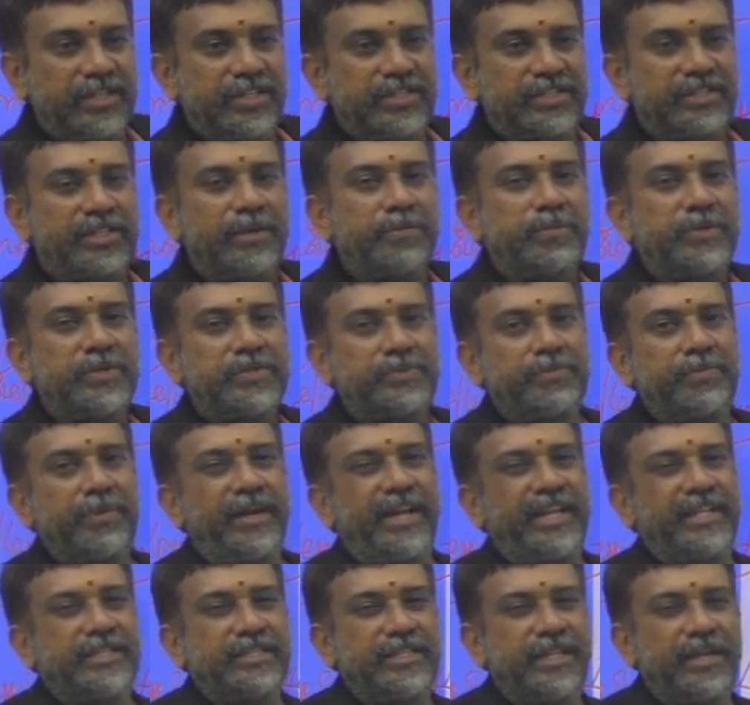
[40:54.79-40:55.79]
Suppose, for
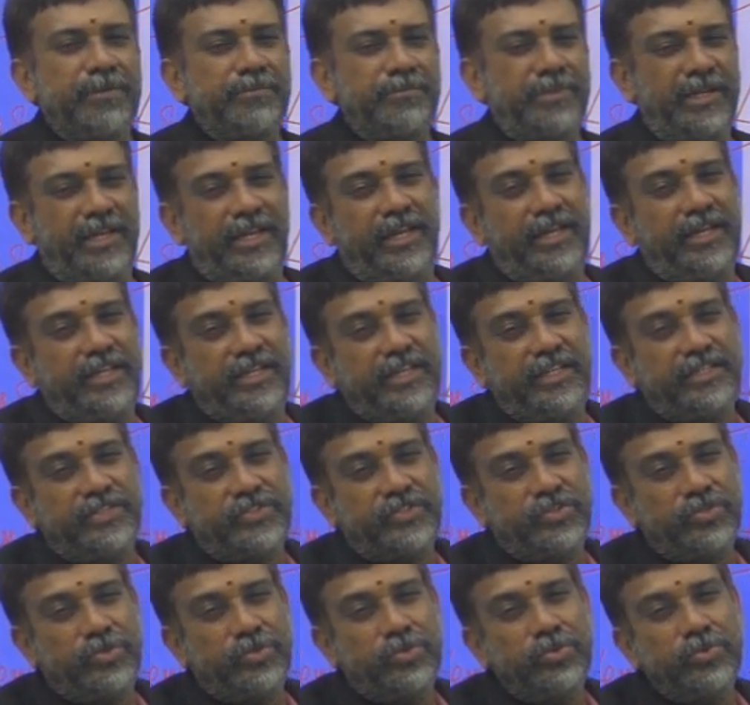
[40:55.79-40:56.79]
example, it
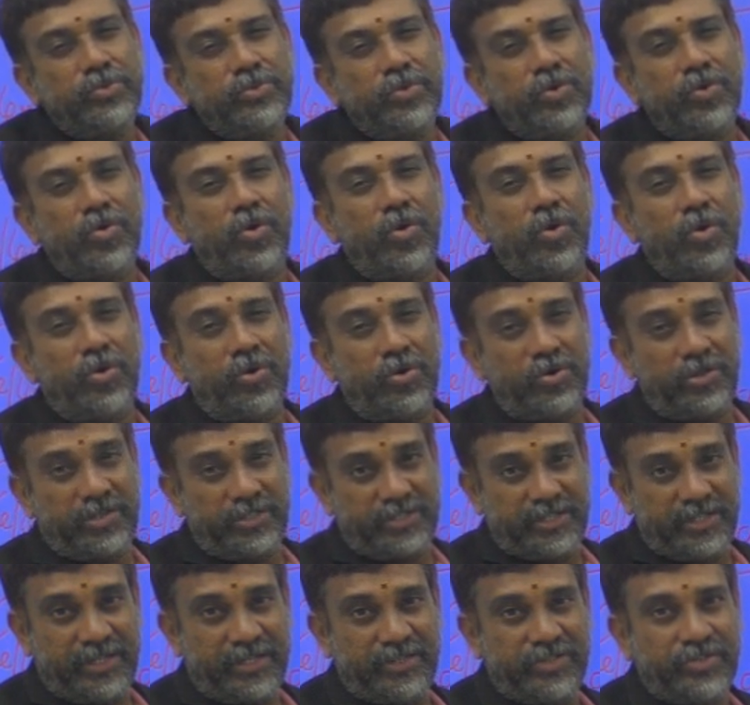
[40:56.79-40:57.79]
is too
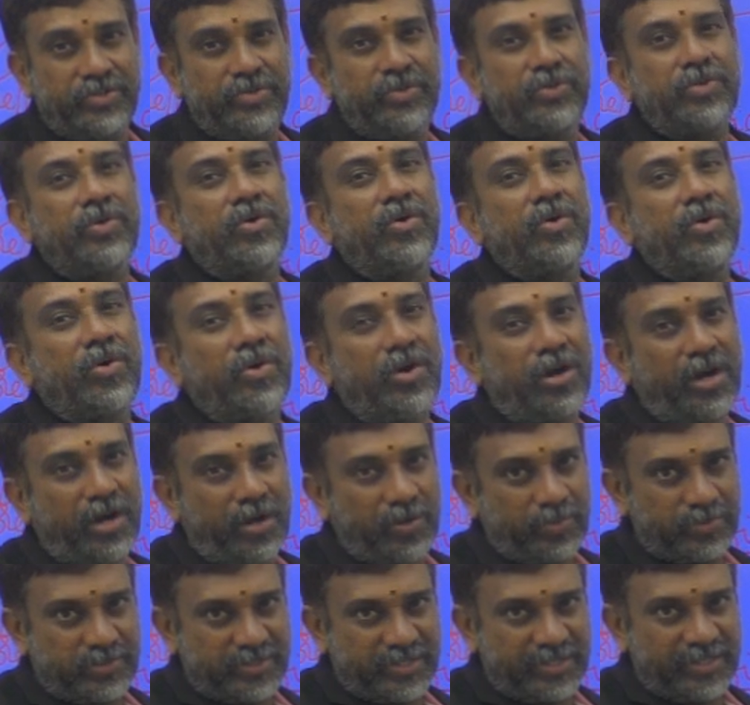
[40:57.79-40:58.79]
cold to go
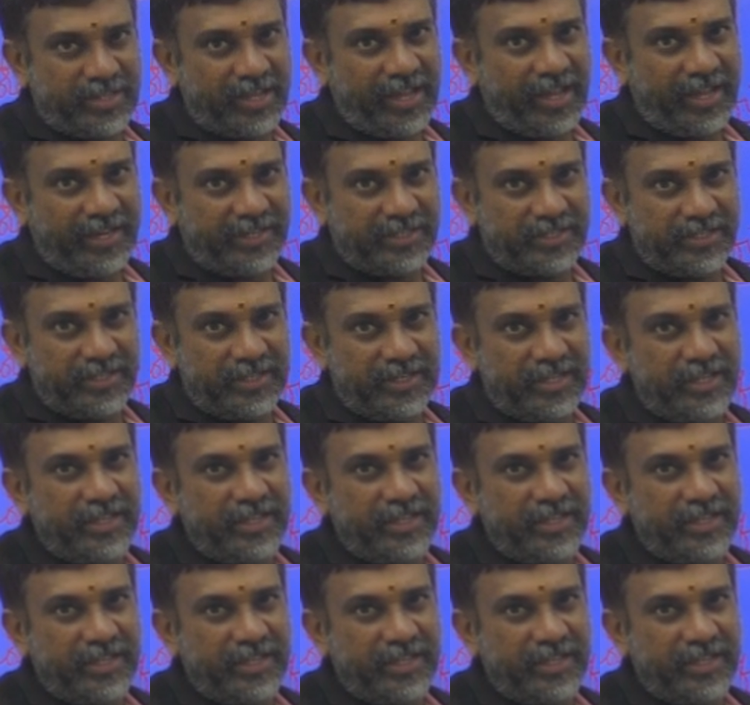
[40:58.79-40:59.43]
outside.